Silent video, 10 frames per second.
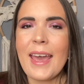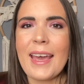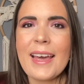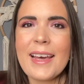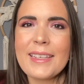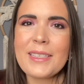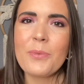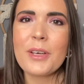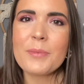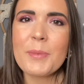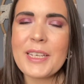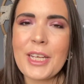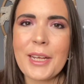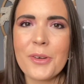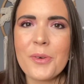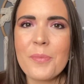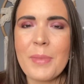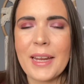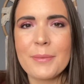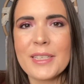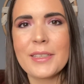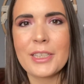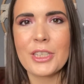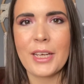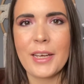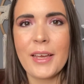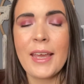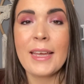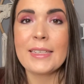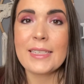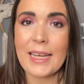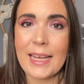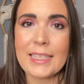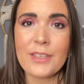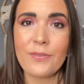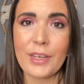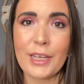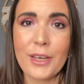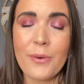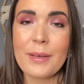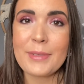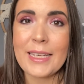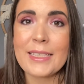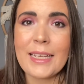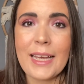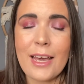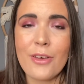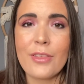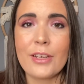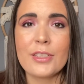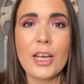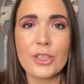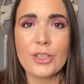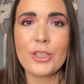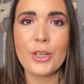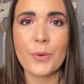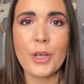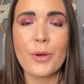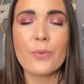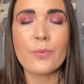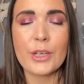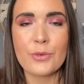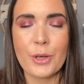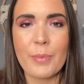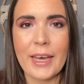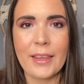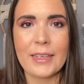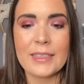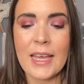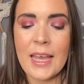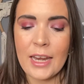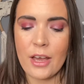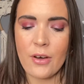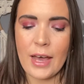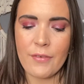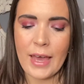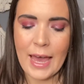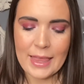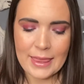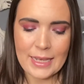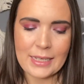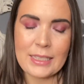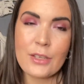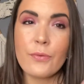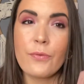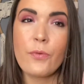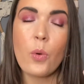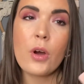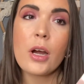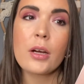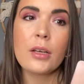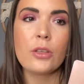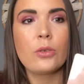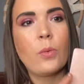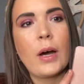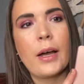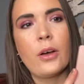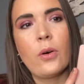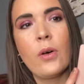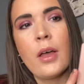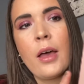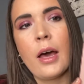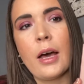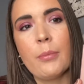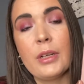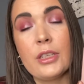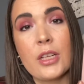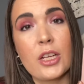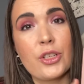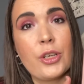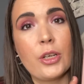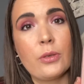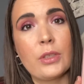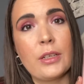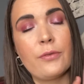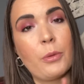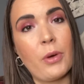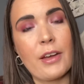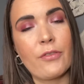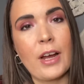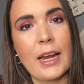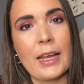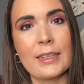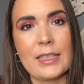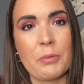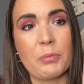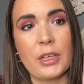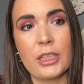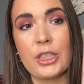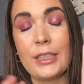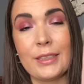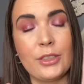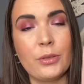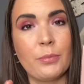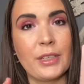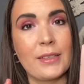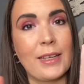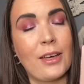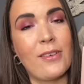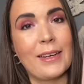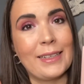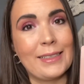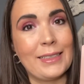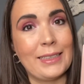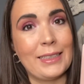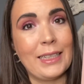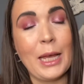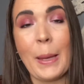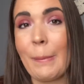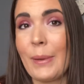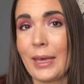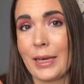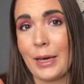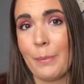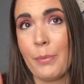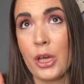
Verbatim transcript: Hey guys, welcome to my channel. My name's Alicia. In today's video, I'm testing out the Natasha Denona Retro Palette. Now, I've had this for a little while. Um, Natasha Denona, for Black Friday and Cyber Monday, she did do a big sale and I did pick up